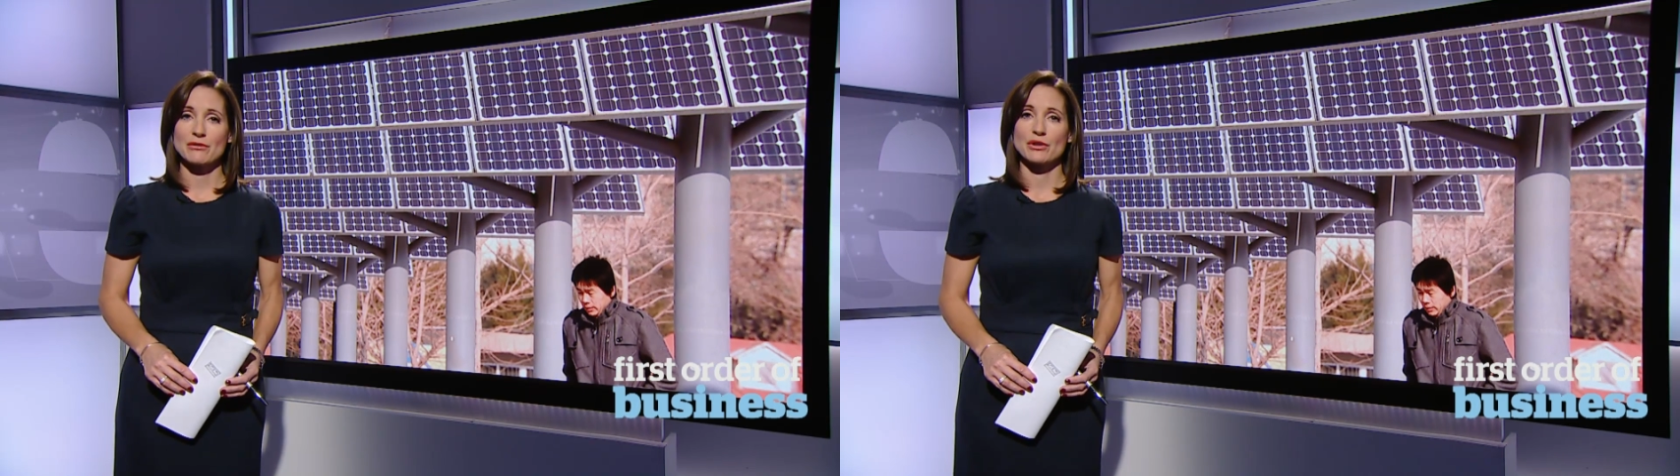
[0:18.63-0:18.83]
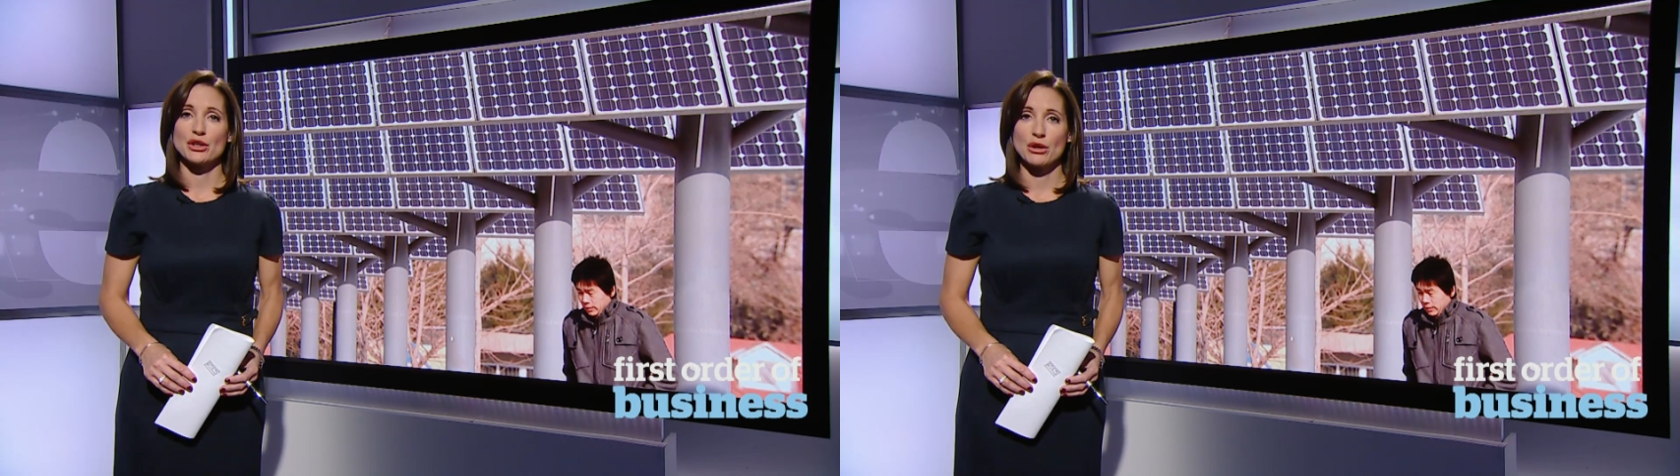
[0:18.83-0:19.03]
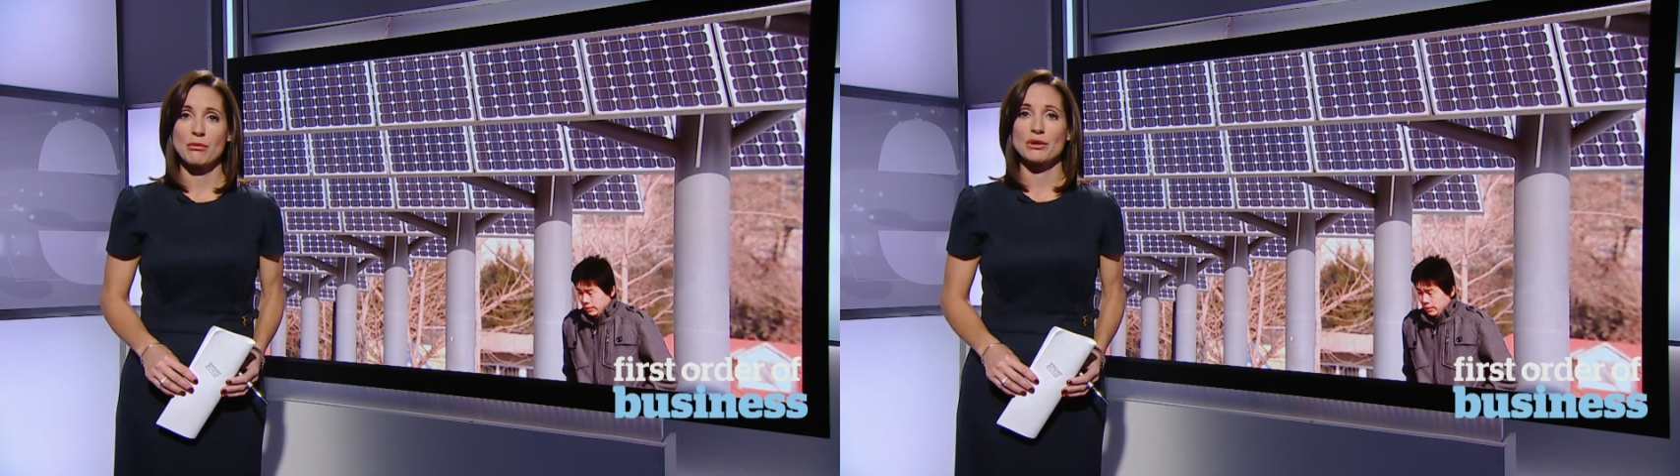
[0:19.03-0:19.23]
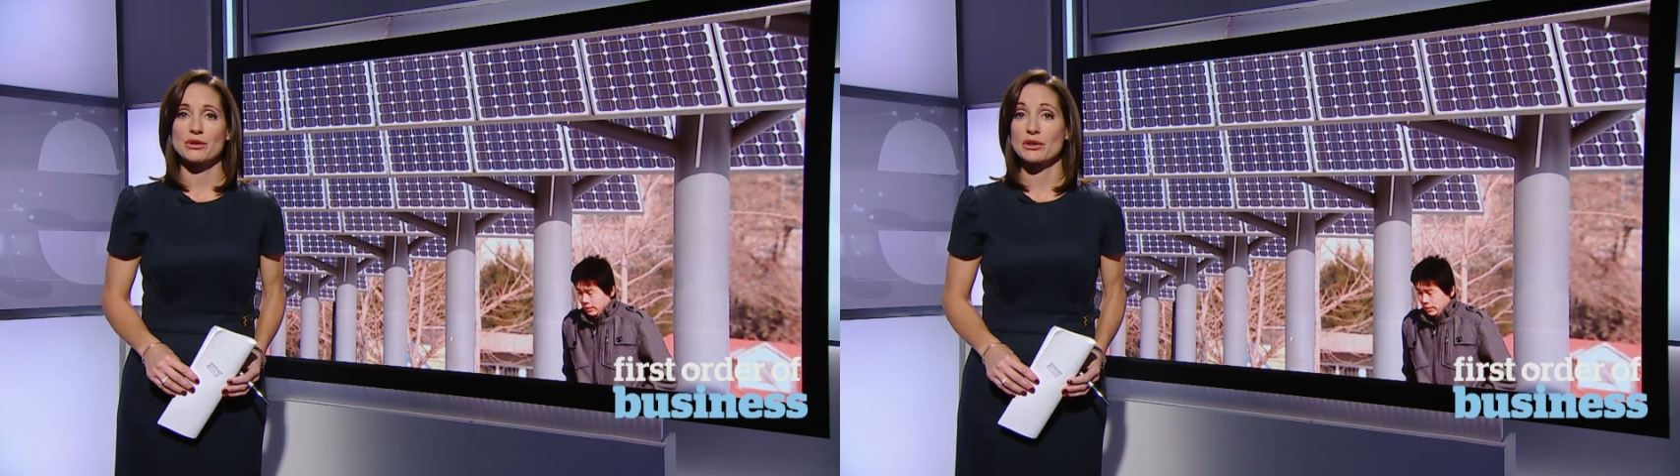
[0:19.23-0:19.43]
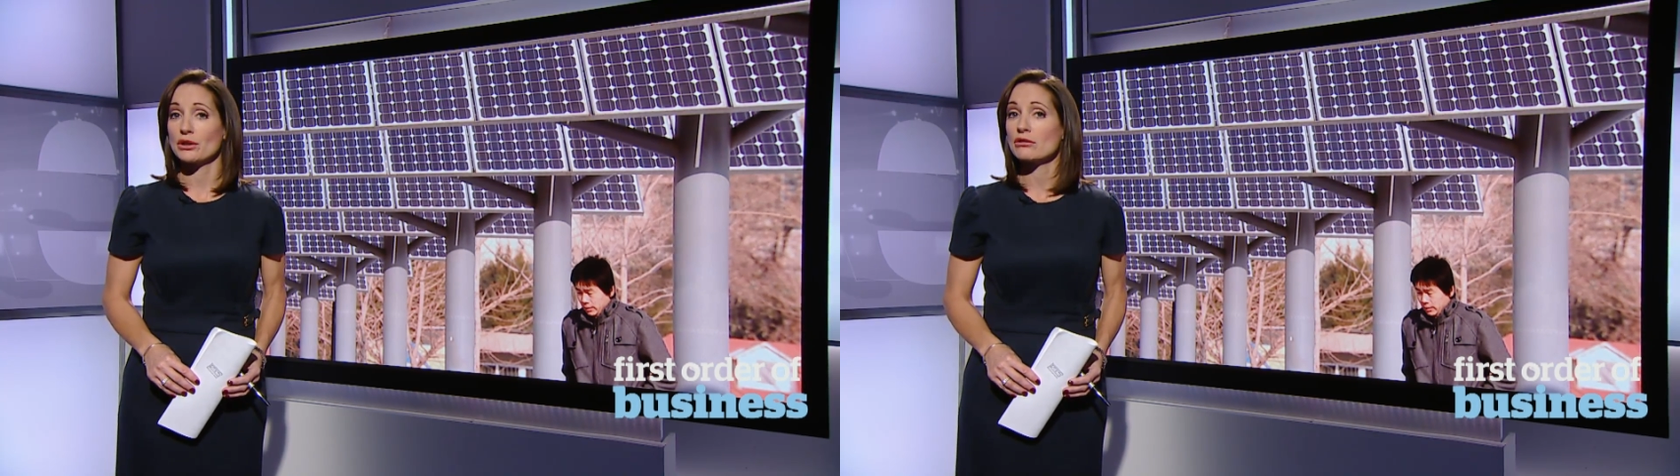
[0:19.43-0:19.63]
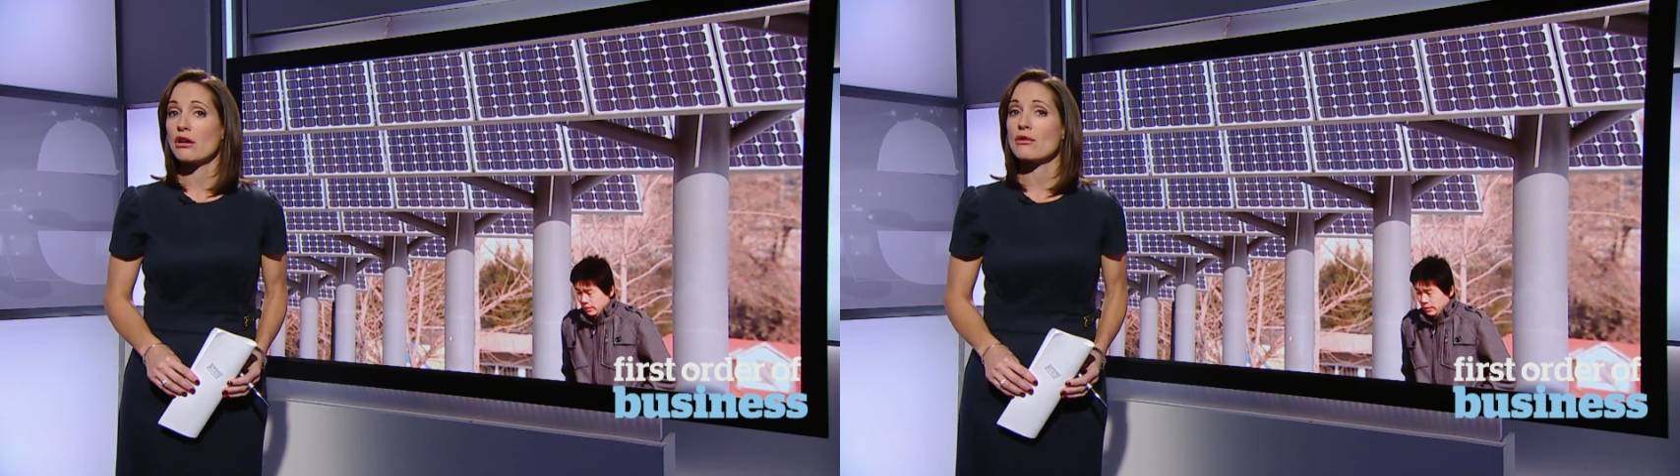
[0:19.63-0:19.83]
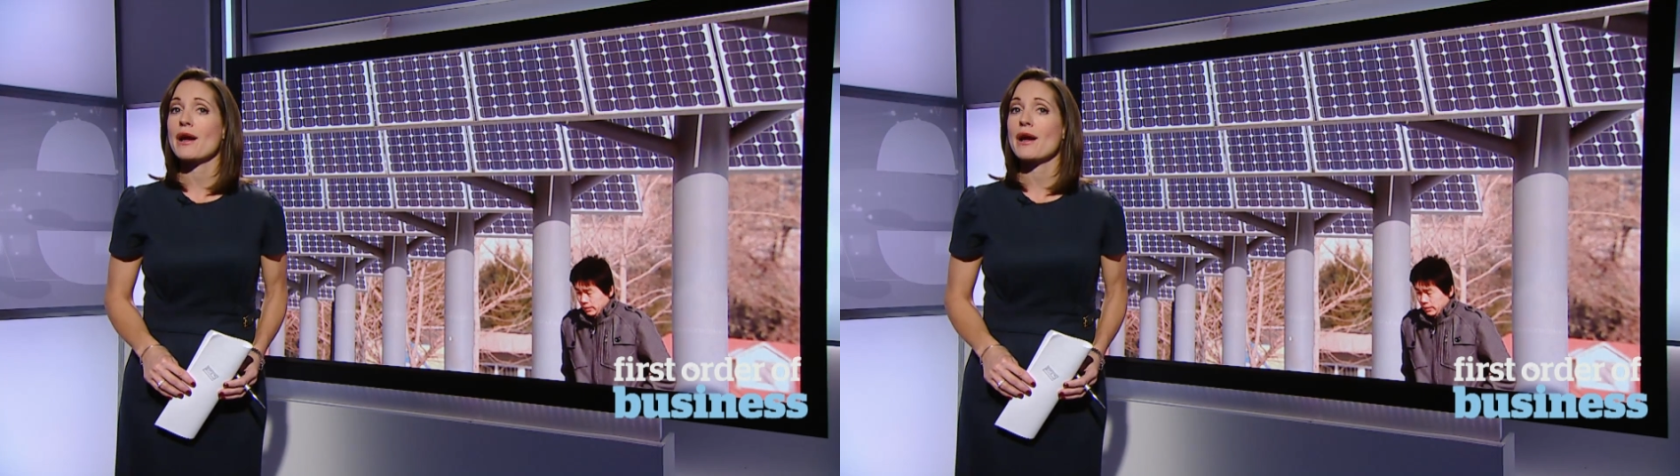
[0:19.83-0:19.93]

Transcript: renewables could grow